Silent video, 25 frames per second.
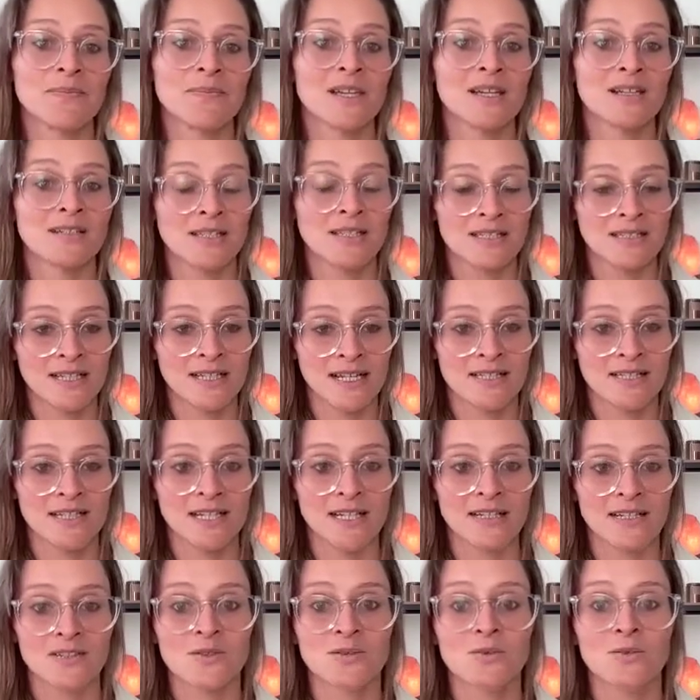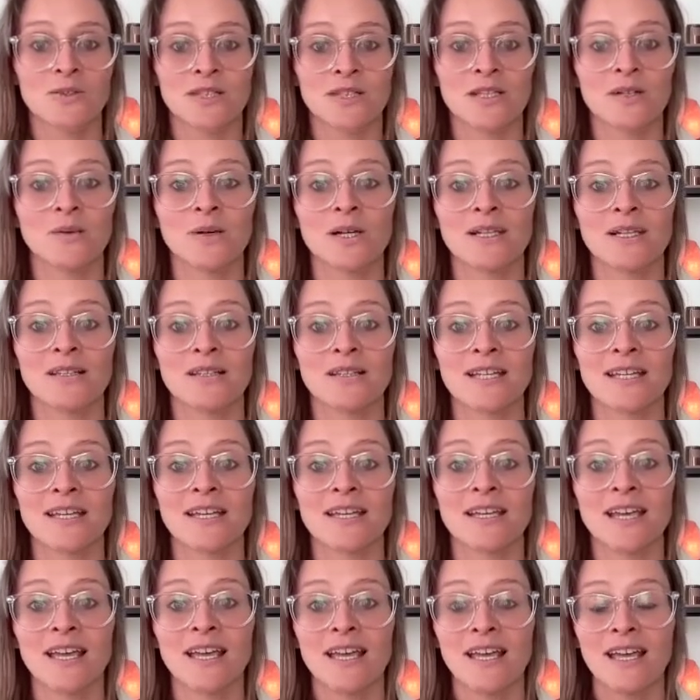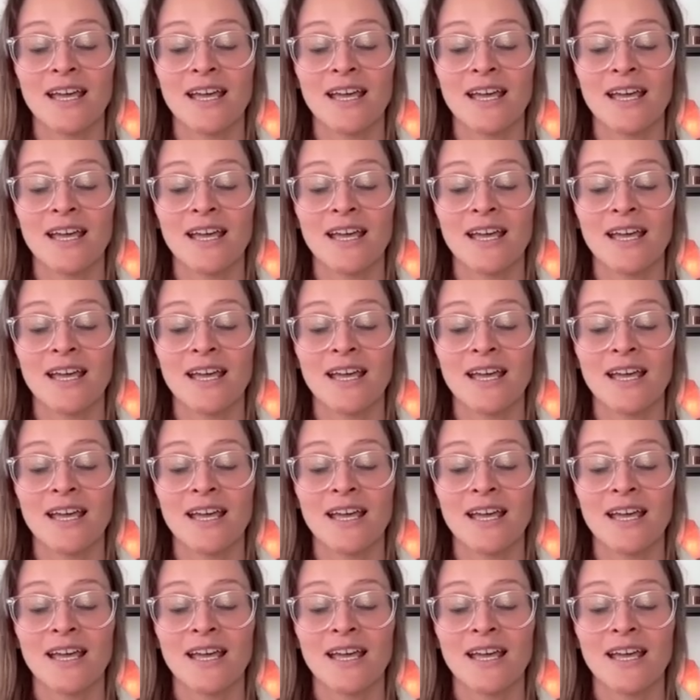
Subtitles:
because it digests really quickly.